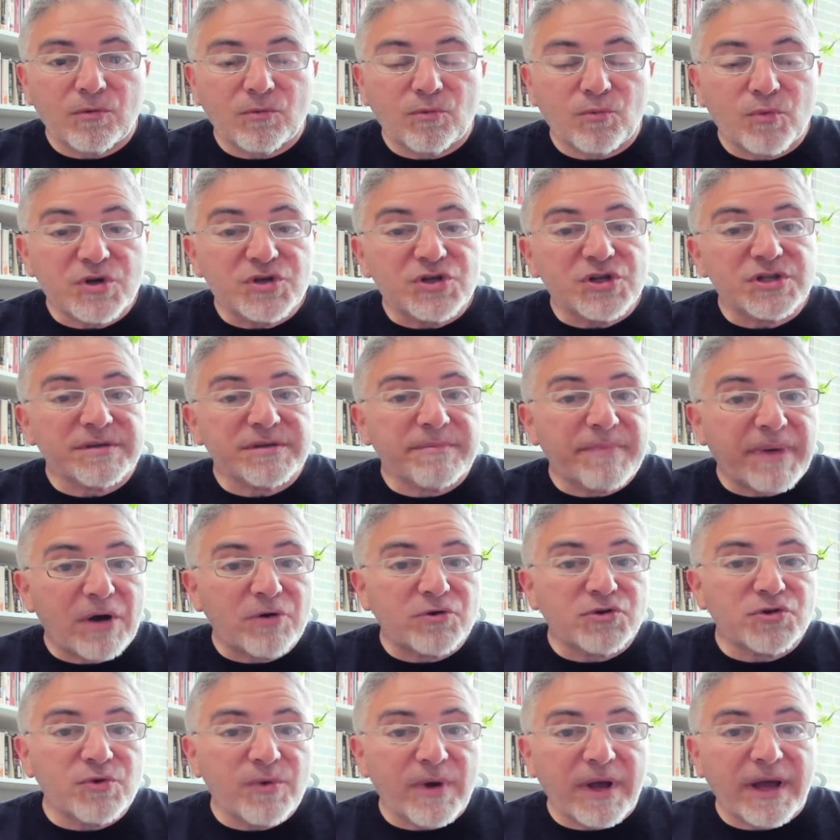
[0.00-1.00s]
which is
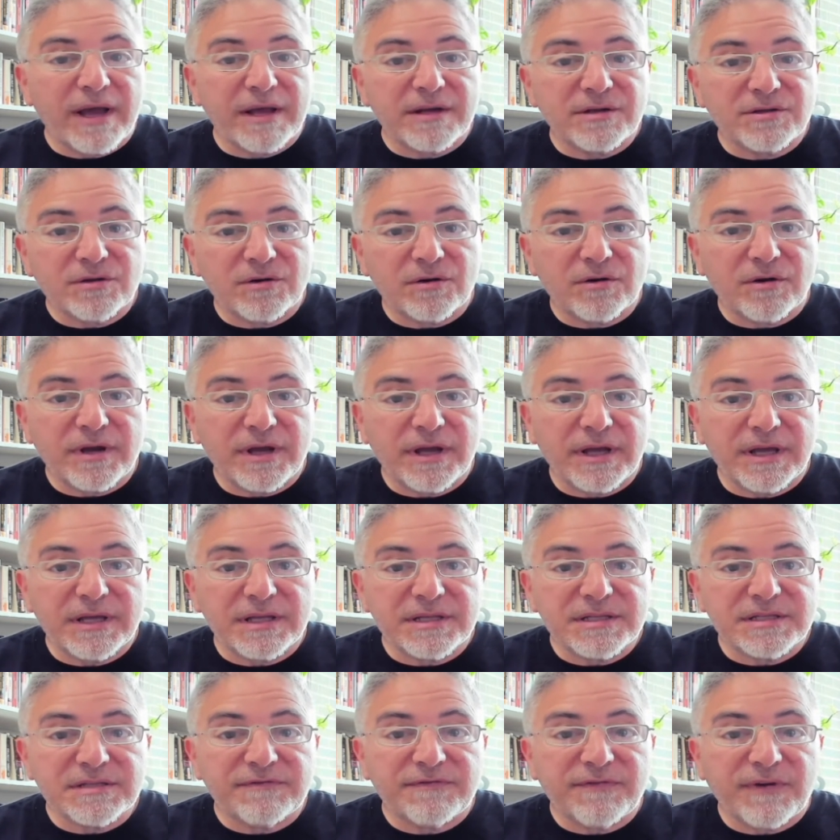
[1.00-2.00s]
about to enter
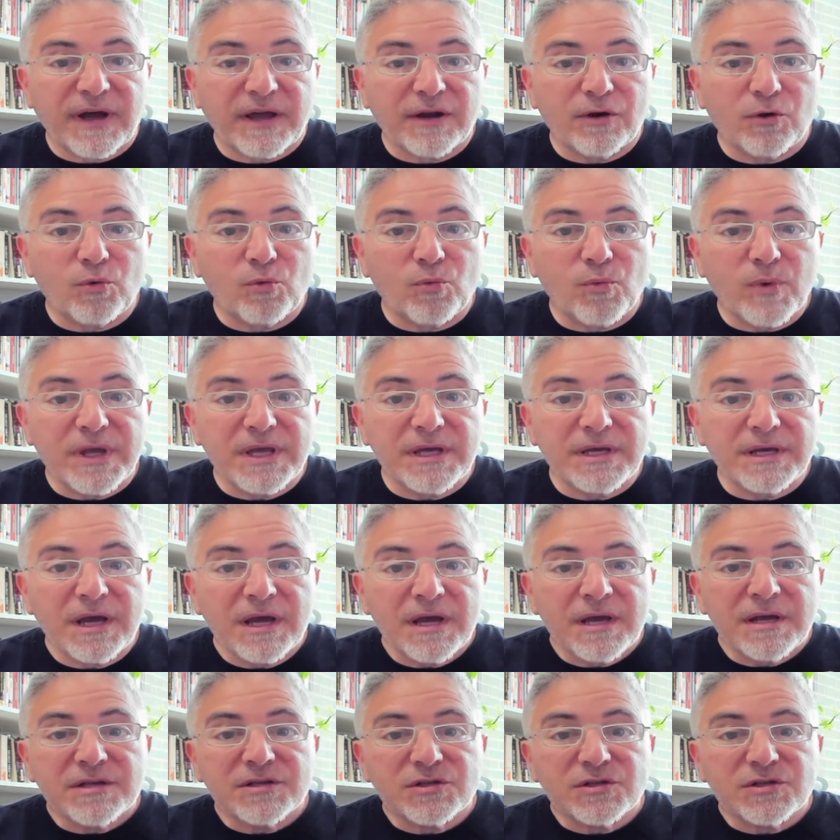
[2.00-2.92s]
its final week.